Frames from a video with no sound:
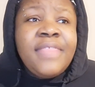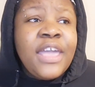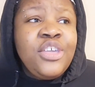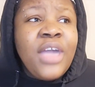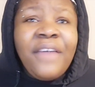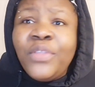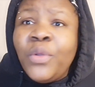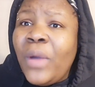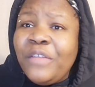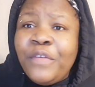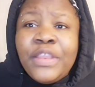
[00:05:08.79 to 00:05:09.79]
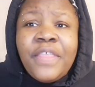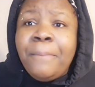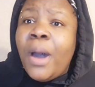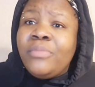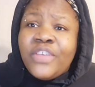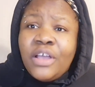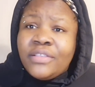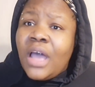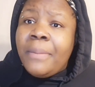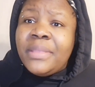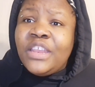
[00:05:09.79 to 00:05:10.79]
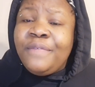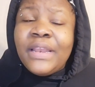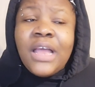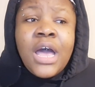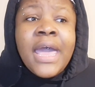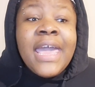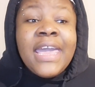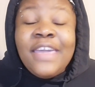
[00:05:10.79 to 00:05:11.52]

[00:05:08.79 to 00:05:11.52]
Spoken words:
that you have to wait for another bombshell to come into the villa,